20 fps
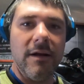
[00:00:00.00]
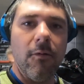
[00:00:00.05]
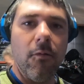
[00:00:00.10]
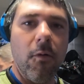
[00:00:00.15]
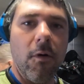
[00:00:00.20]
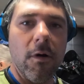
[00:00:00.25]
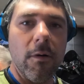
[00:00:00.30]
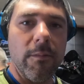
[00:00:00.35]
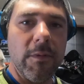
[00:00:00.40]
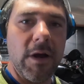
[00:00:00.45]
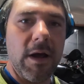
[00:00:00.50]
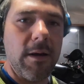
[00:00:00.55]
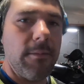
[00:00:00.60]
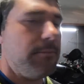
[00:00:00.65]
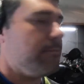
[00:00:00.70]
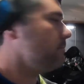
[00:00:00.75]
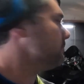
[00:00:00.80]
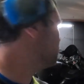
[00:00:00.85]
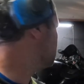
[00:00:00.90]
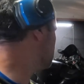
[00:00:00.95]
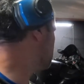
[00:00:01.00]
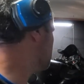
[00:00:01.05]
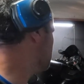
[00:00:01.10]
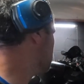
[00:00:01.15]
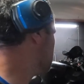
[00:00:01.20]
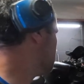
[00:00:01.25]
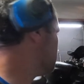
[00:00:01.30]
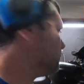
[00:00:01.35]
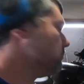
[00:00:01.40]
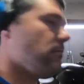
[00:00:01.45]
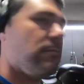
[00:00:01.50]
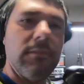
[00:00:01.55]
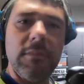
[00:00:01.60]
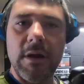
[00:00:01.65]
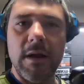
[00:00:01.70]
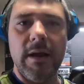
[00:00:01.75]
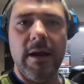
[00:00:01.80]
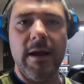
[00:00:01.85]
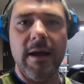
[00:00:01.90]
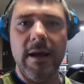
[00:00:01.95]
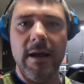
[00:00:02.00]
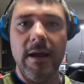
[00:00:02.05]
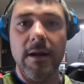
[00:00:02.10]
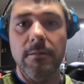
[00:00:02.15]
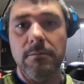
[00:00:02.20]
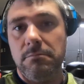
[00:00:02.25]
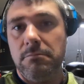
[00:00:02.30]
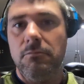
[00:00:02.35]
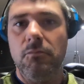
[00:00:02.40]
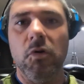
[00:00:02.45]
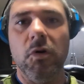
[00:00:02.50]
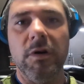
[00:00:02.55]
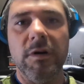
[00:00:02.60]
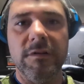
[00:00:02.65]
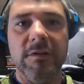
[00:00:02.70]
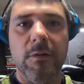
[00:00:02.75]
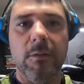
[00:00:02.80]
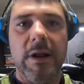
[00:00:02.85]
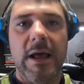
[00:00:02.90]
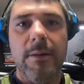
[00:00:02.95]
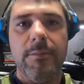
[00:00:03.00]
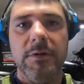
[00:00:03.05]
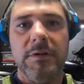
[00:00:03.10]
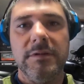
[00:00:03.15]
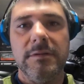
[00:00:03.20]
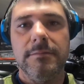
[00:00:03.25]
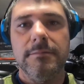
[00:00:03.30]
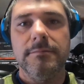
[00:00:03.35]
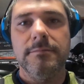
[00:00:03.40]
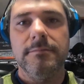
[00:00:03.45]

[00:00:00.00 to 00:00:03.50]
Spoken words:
it warmed up, and we're going to see what happens.